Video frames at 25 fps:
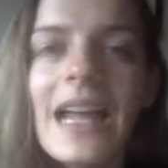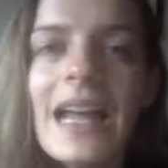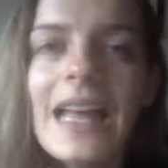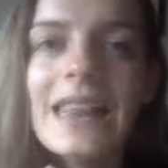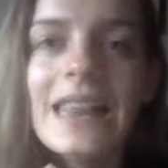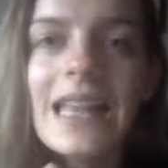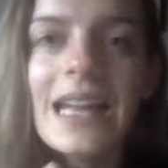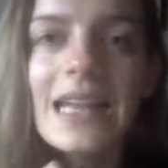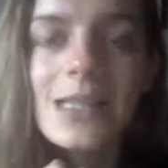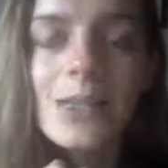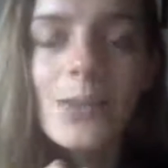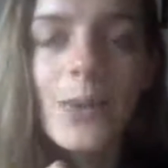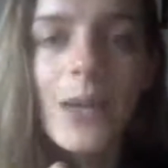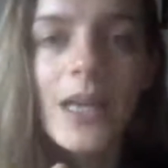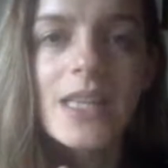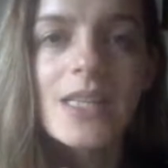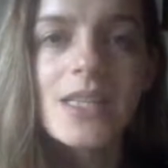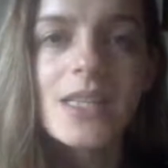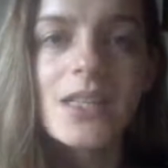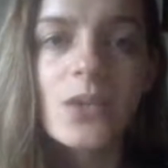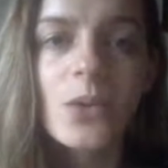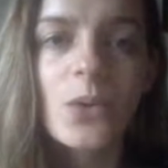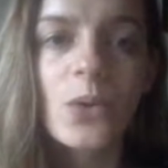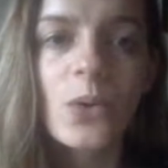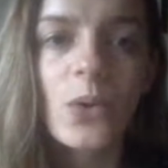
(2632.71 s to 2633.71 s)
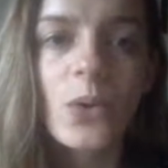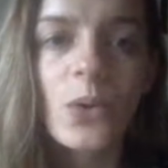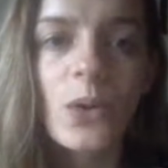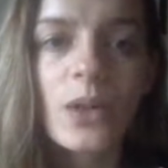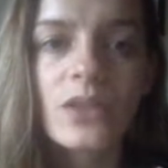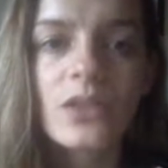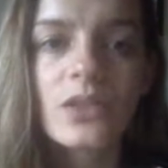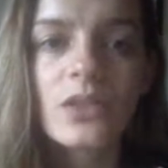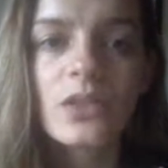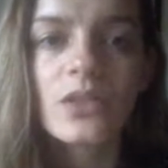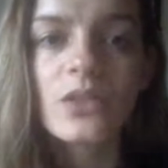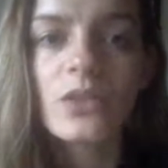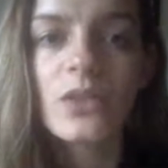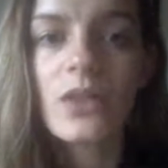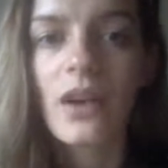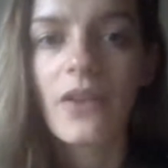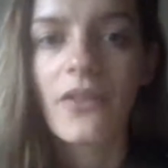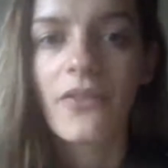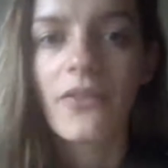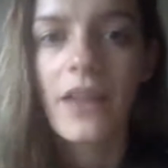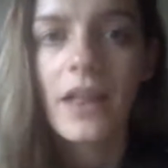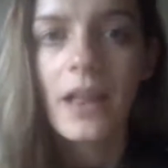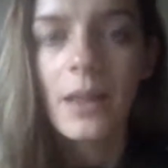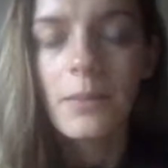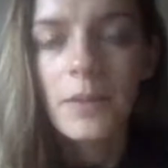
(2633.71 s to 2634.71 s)
And that's why it's cool to do a
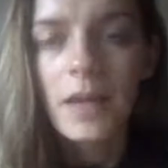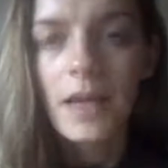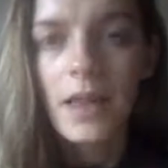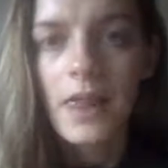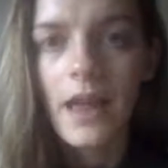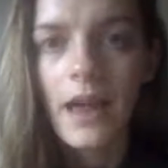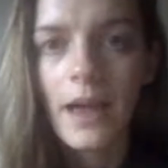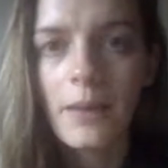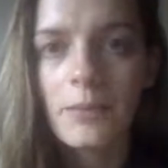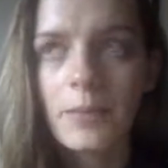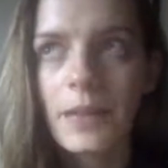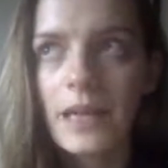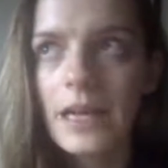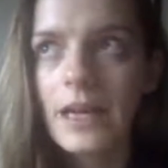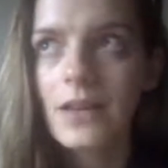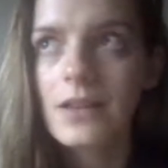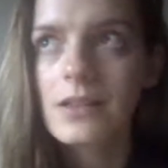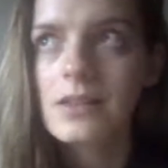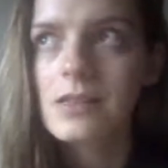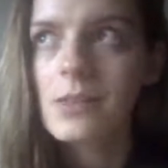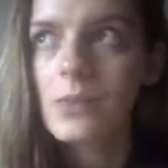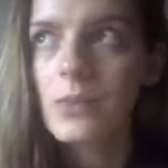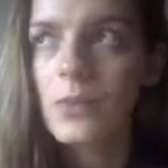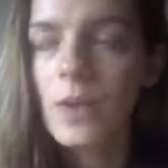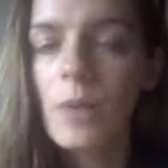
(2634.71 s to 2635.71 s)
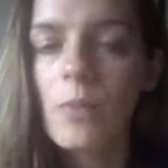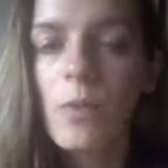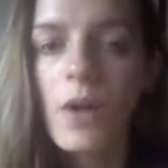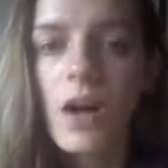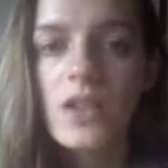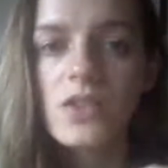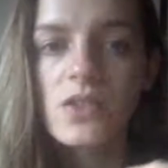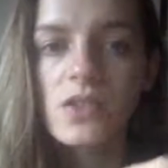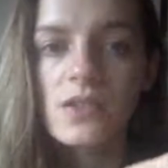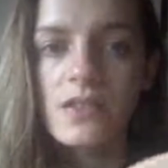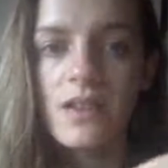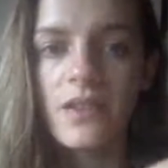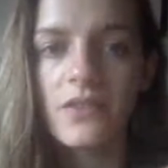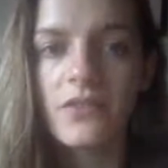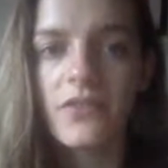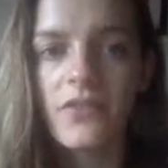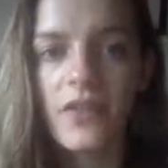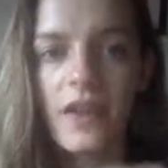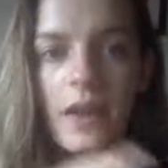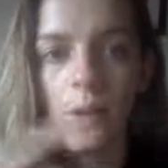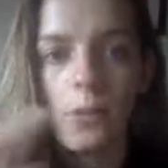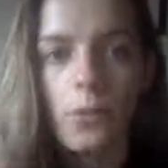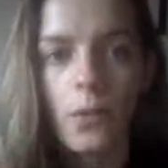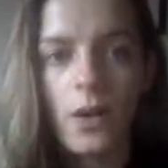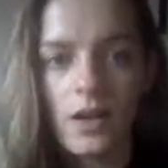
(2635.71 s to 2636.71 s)
film club, because we watch
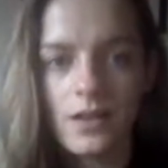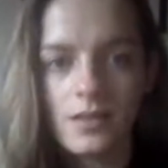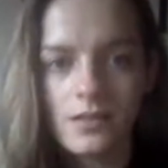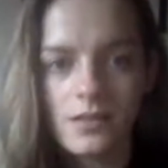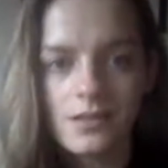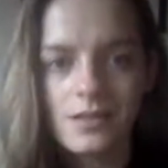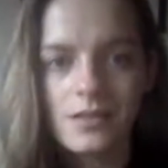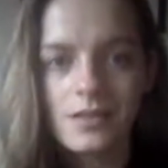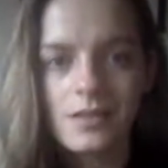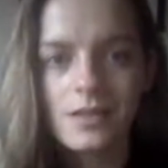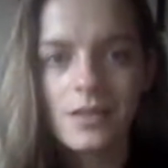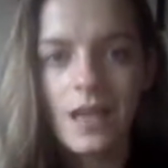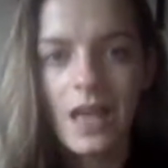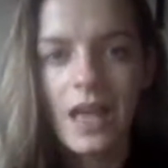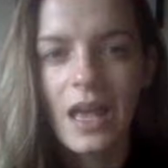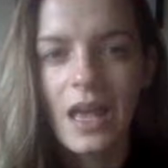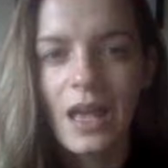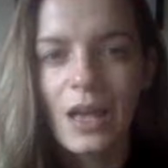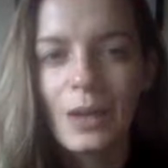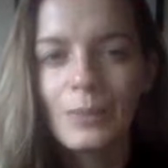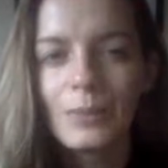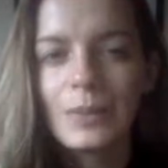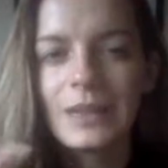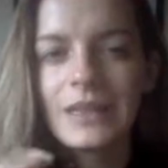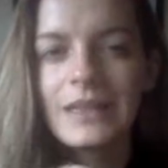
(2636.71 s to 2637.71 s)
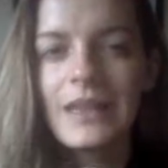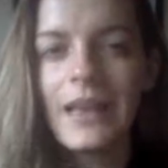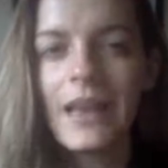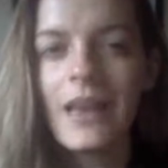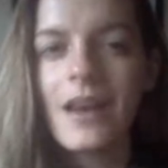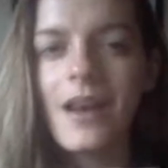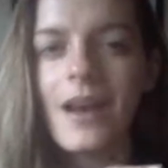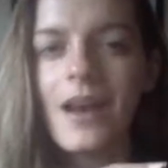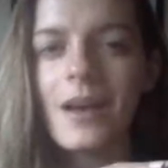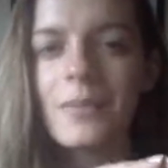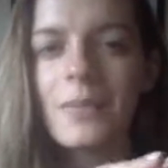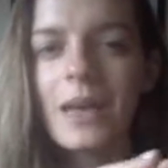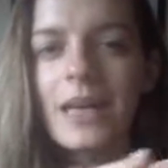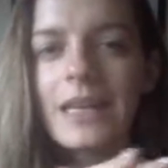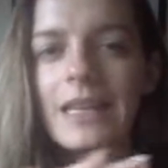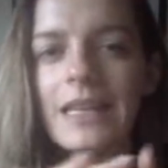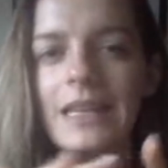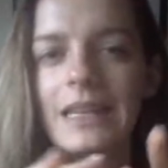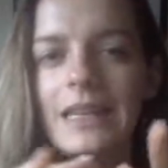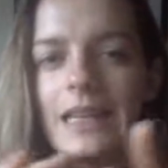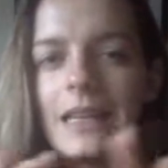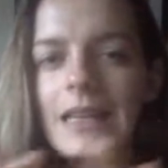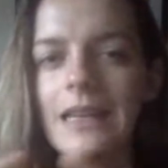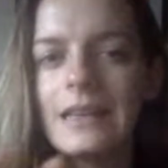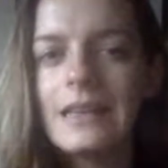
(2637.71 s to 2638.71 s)
something once, but there are
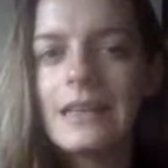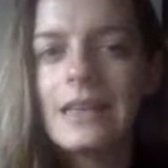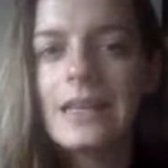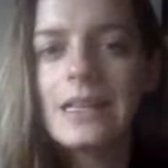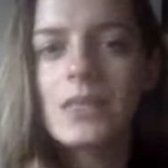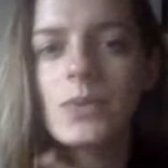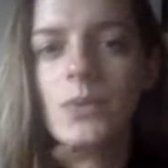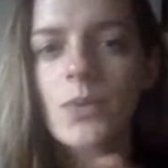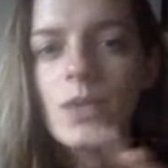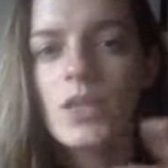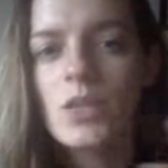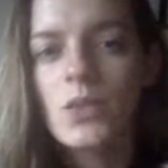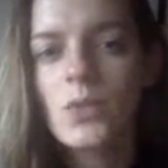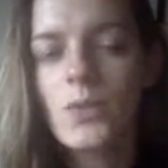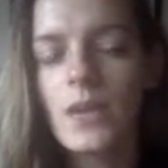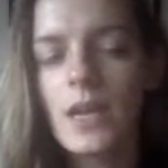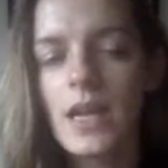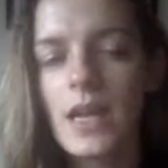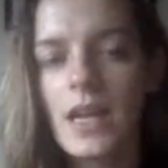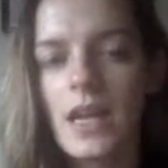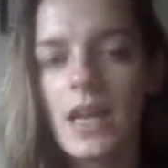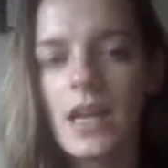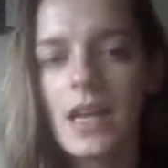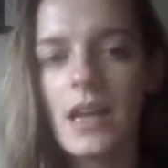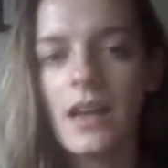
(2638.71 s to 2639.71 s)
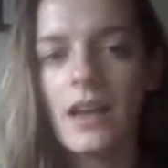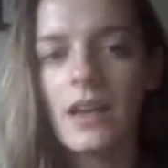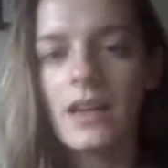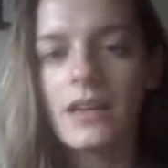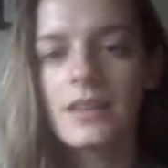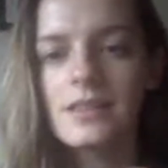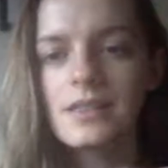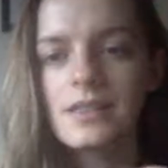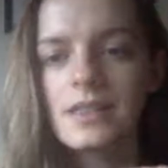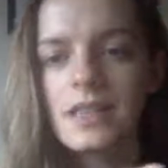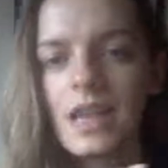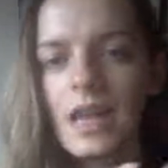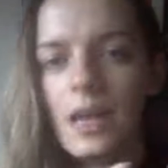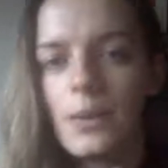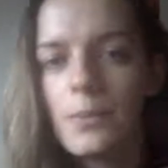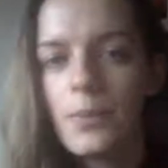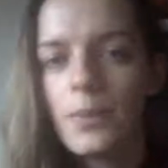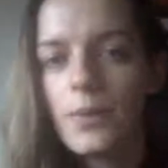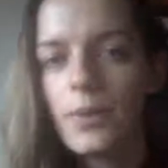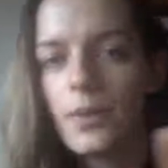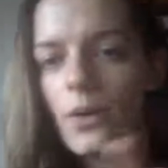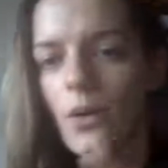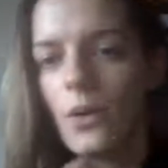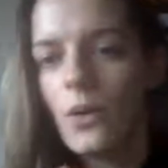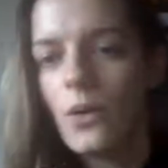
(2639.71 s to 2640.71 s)
many details which we skip
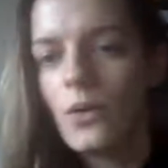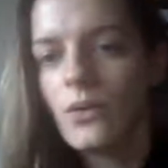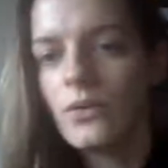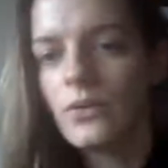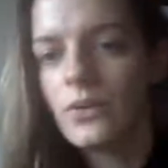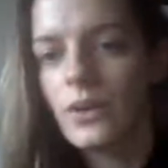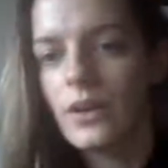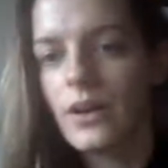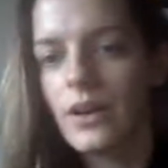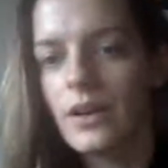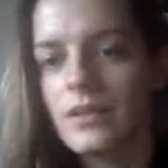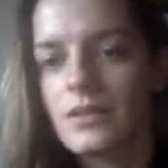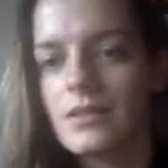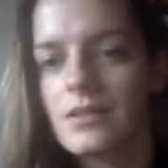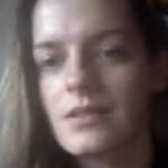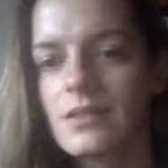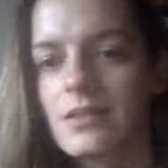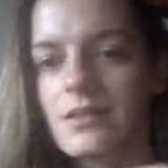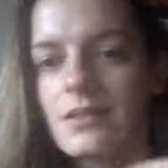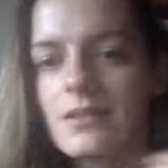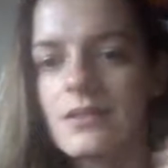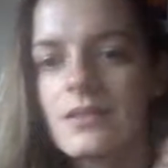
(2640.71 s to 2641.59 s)
over.